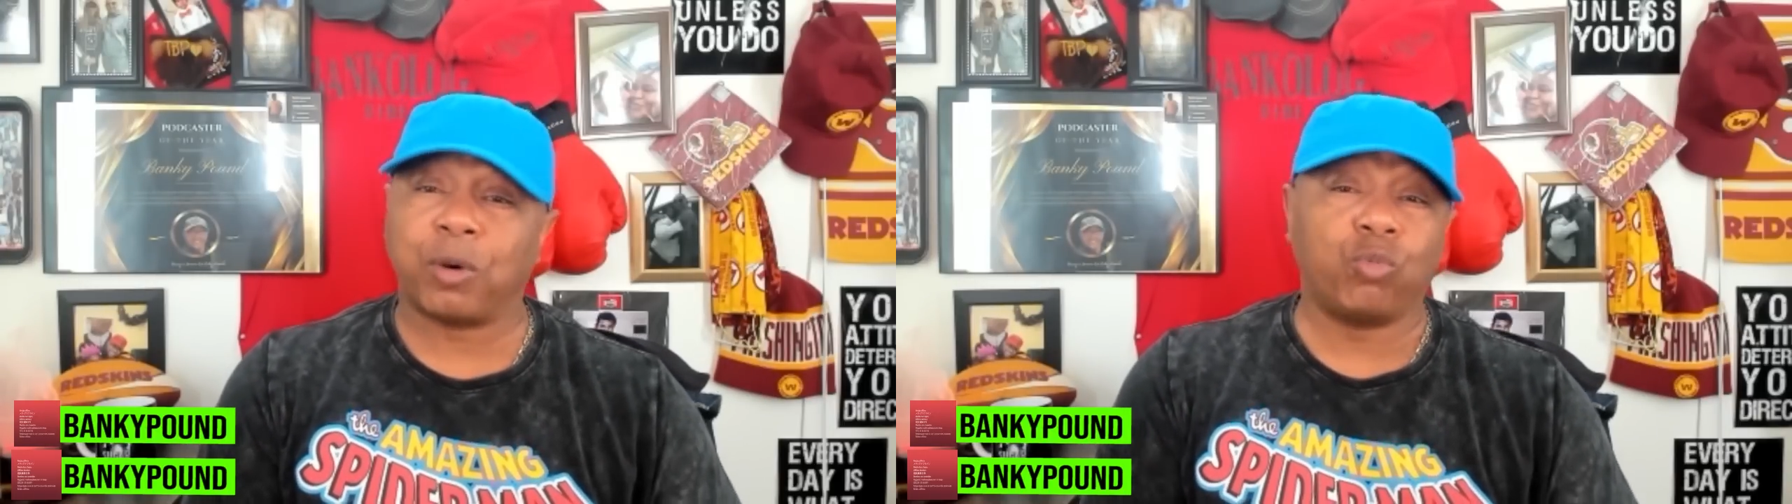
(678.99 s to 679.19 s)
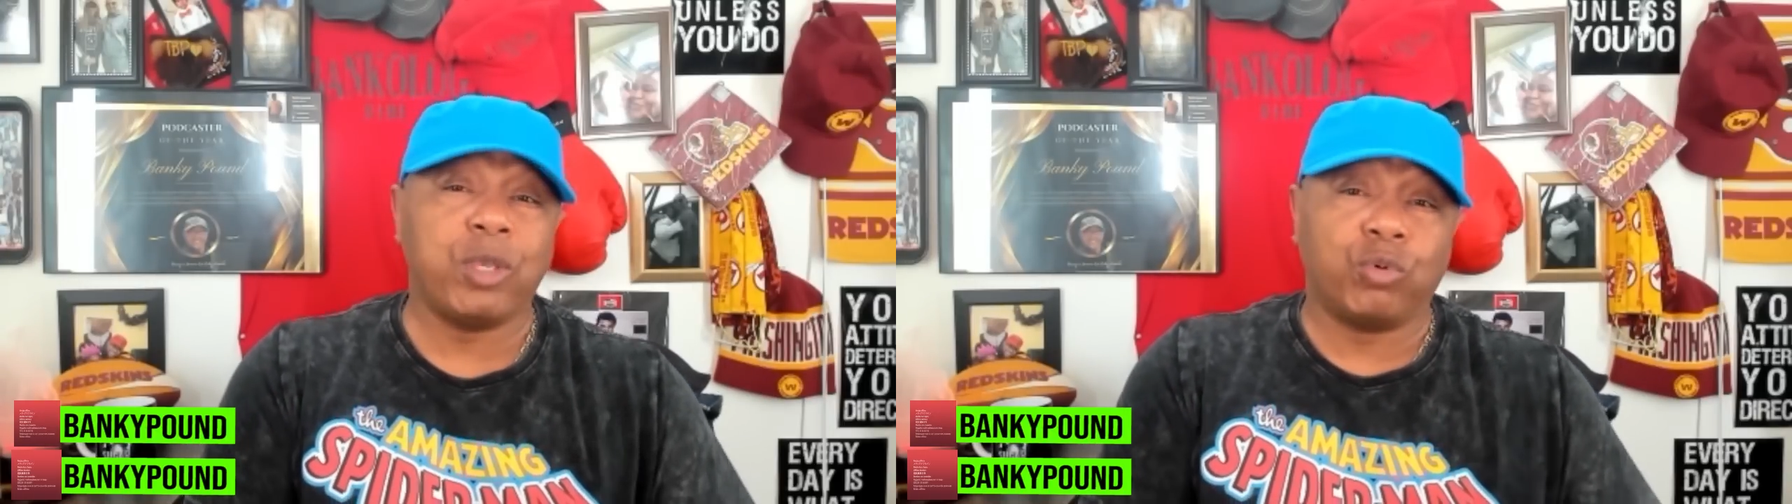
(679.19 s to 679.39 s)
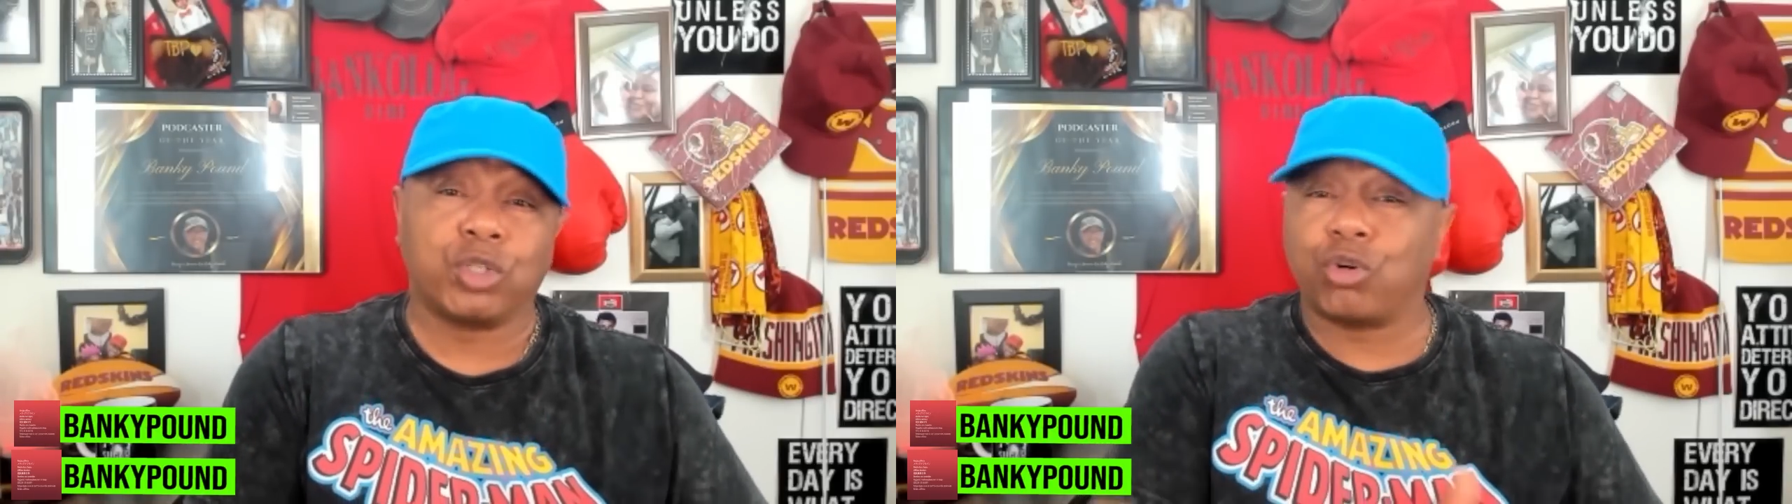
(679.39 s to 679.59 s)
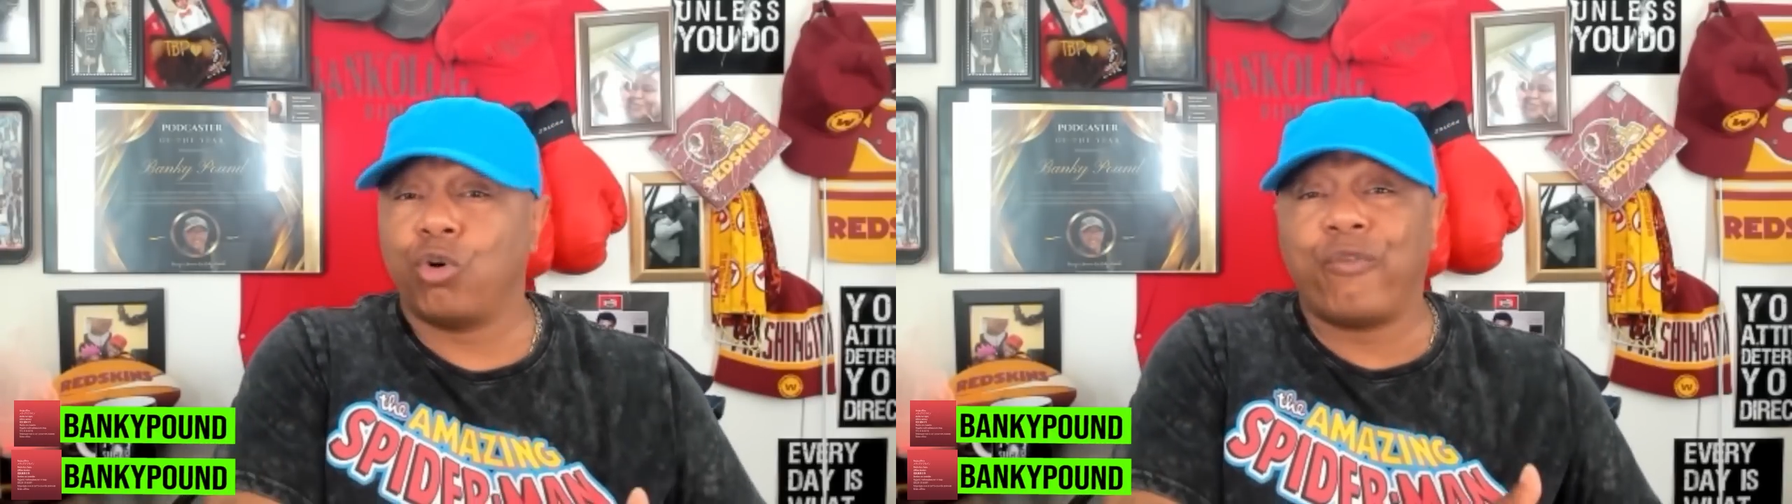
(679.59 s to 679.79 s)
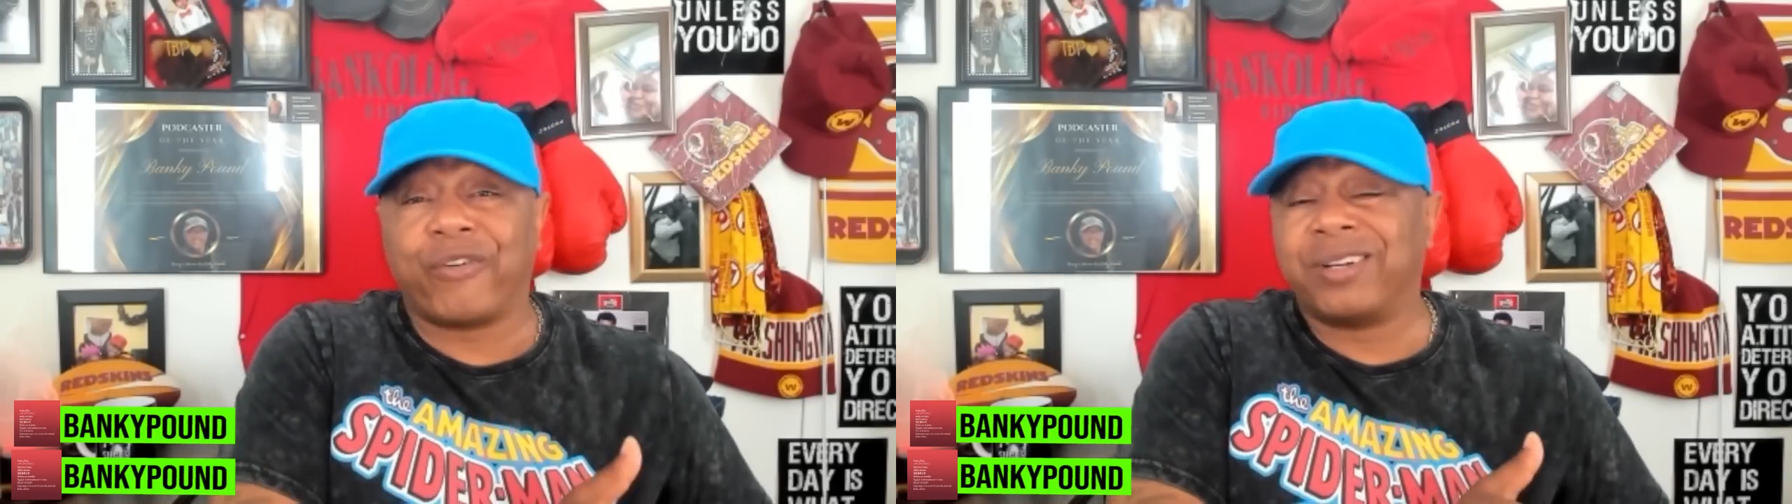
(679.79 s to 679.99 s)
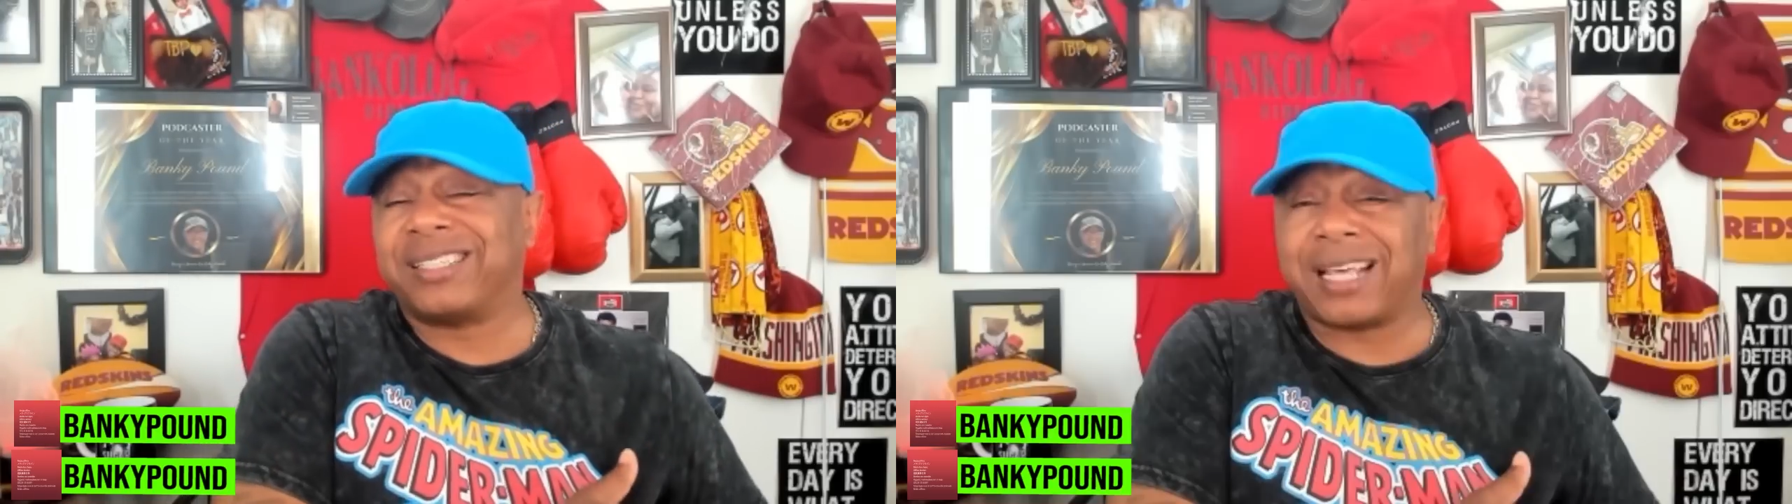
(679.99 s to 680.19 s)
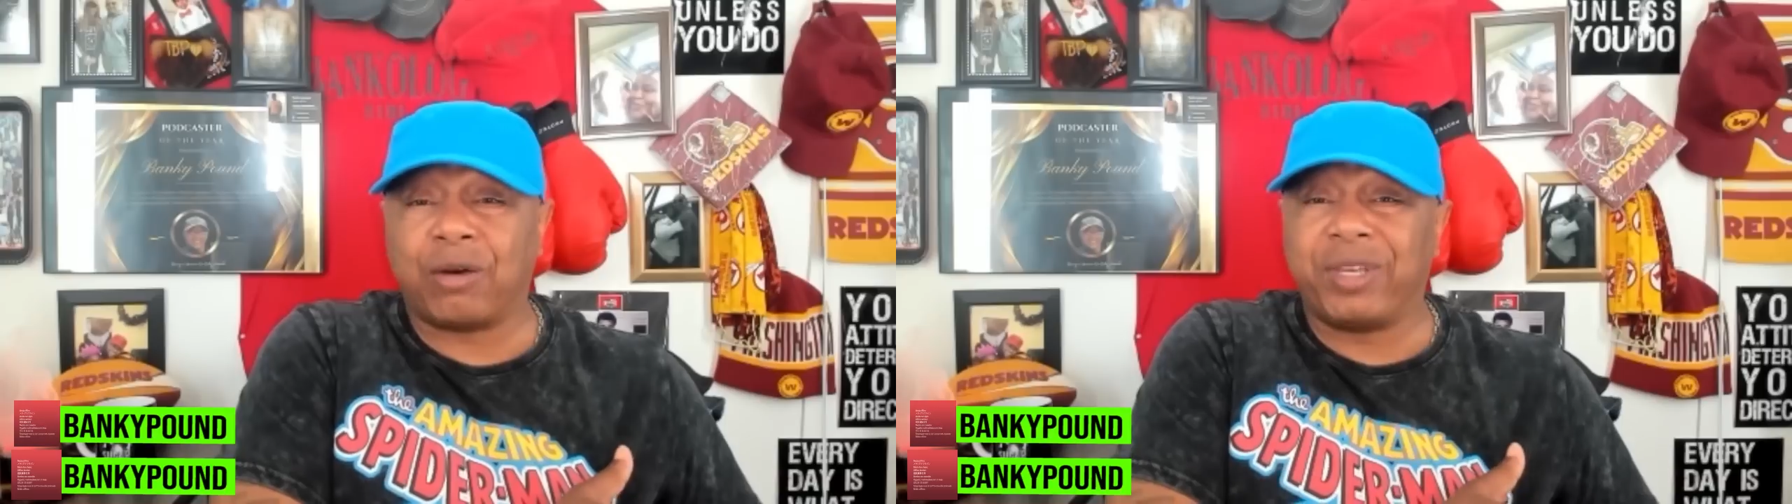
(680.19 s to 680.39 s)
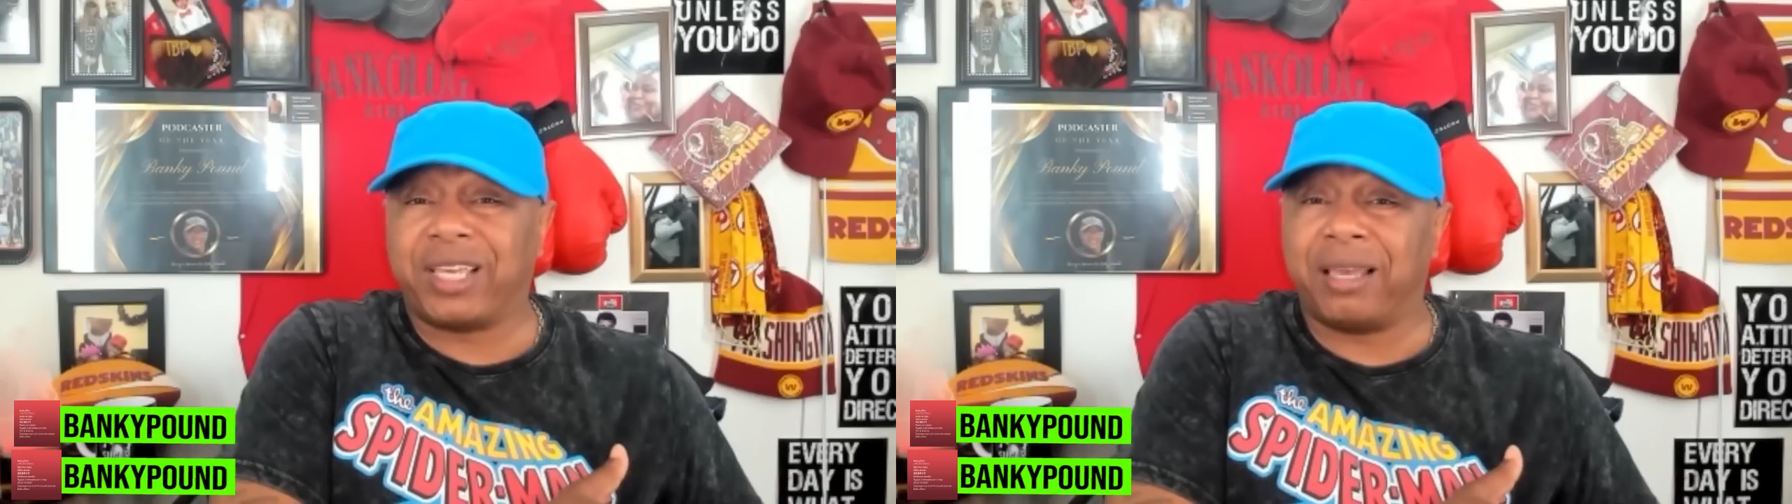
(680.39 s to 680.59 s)
But we was cool from the
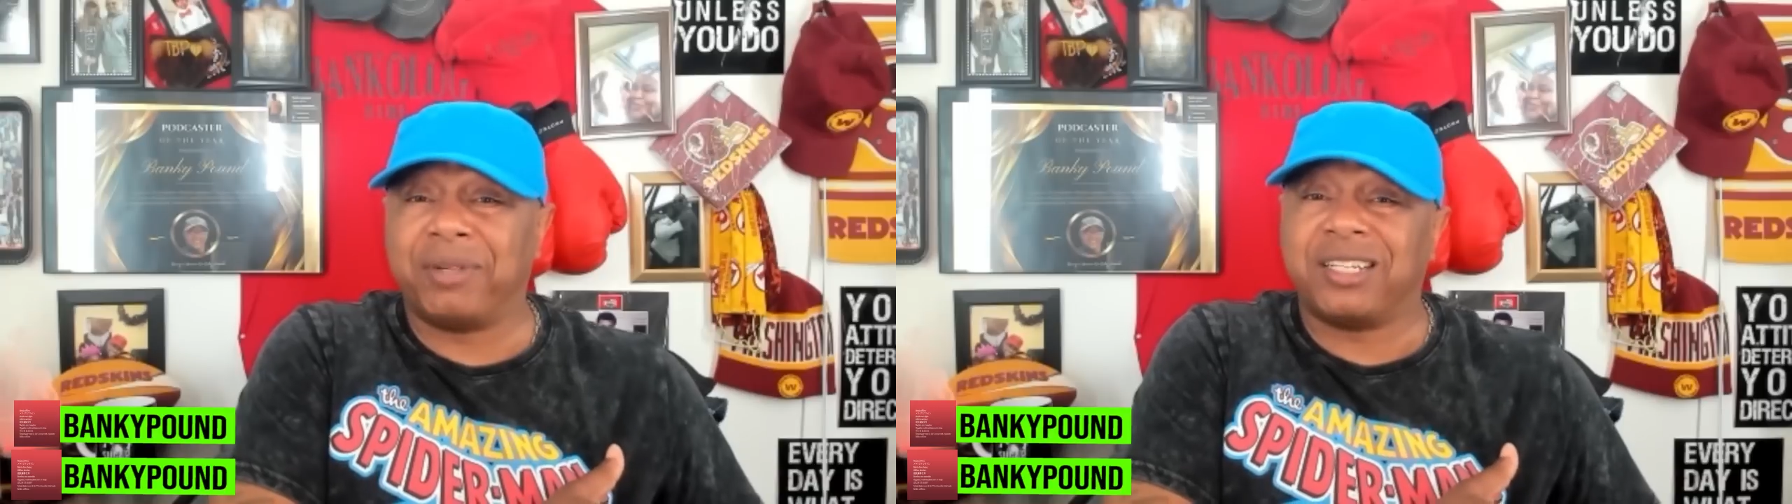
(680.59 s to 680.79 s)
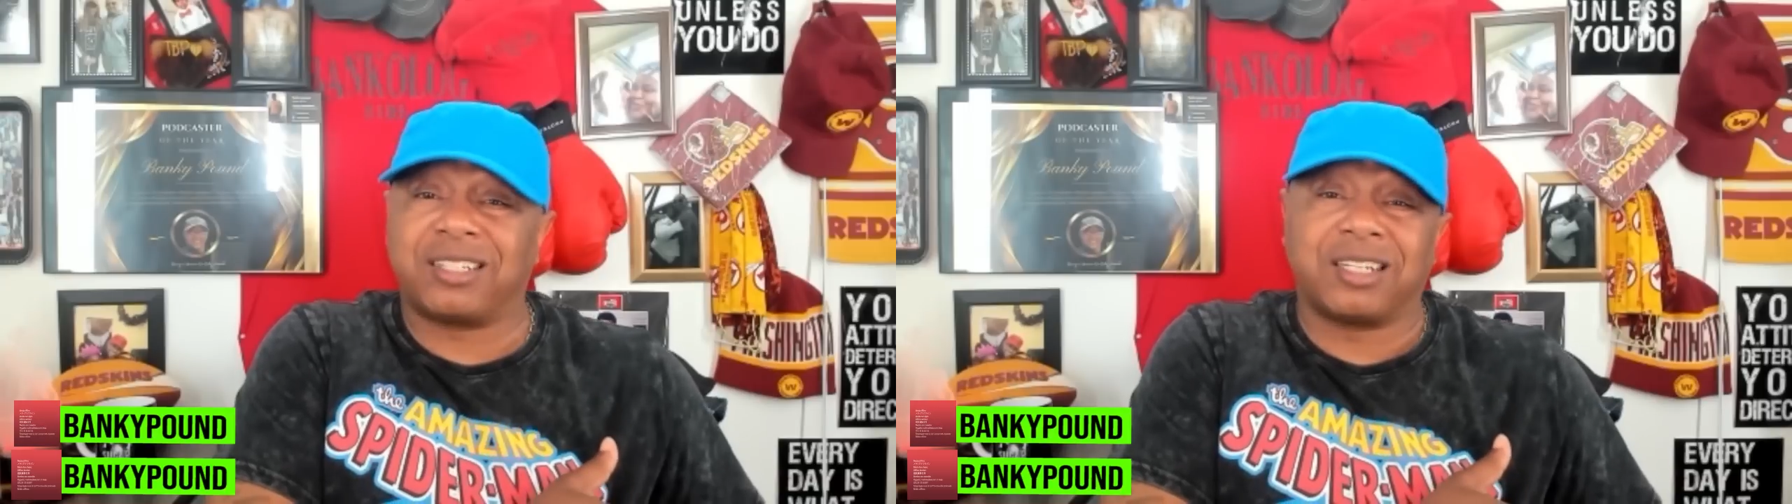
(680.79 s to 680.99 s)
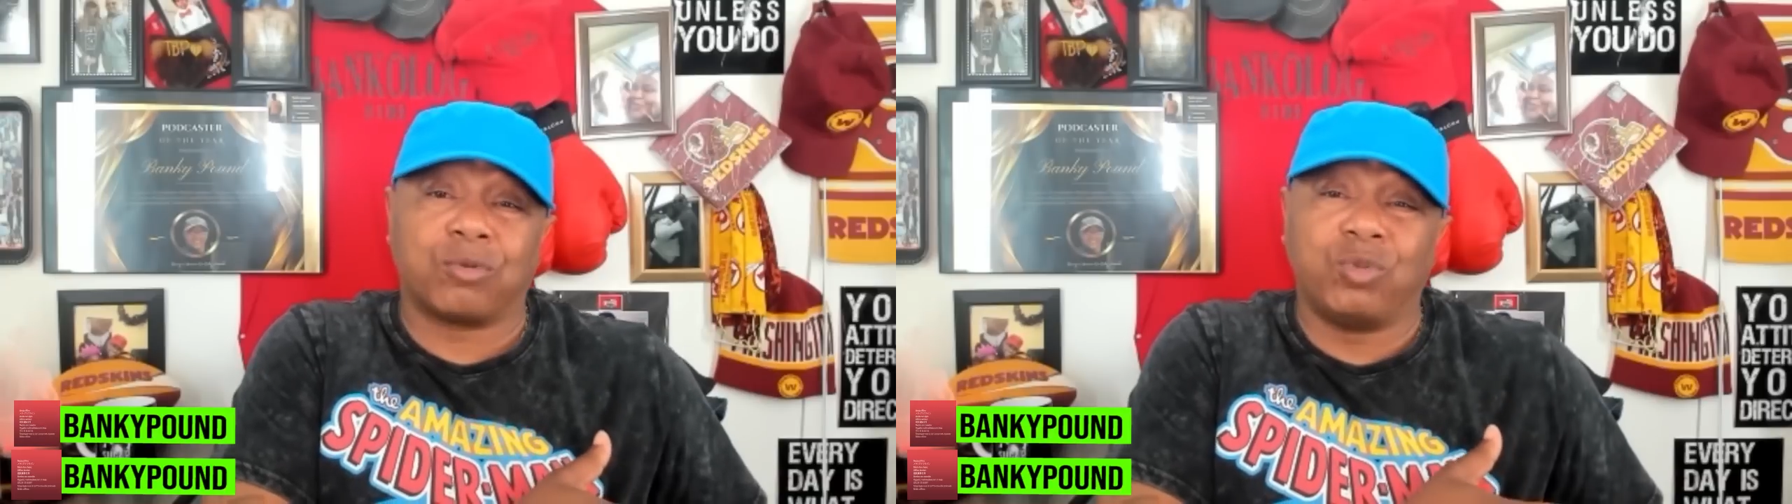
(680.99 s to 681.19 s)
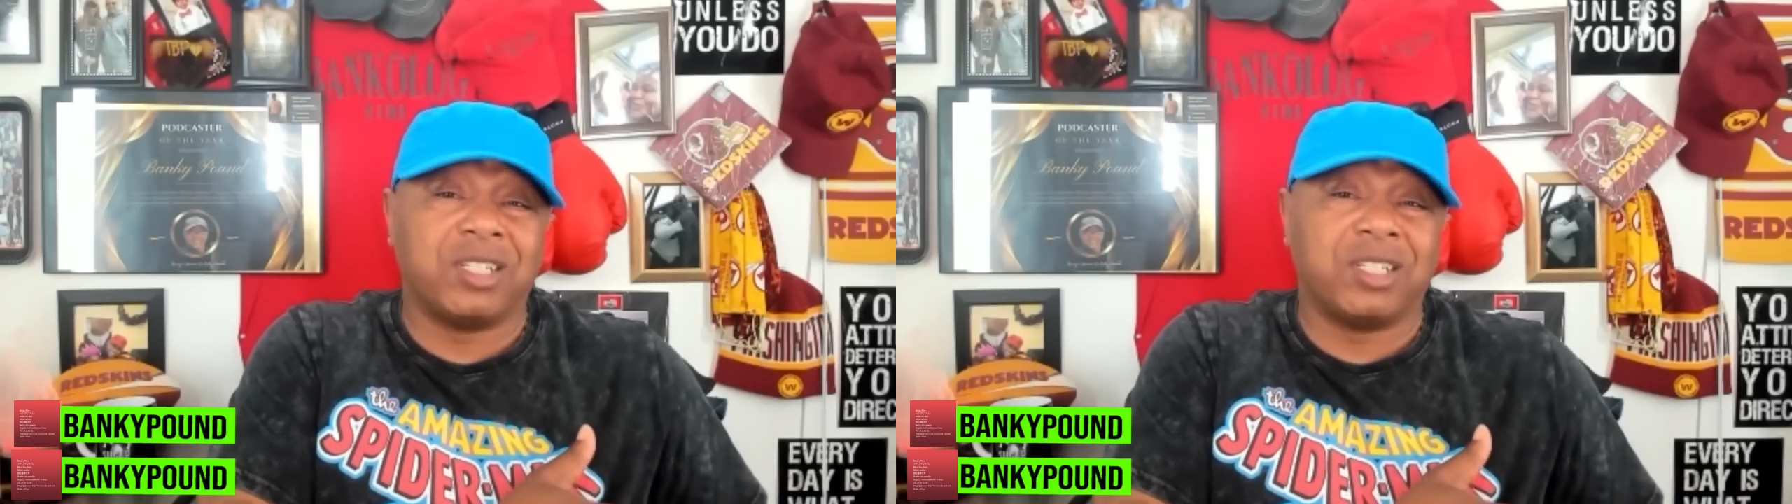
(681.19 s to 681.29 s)
time we came in the system.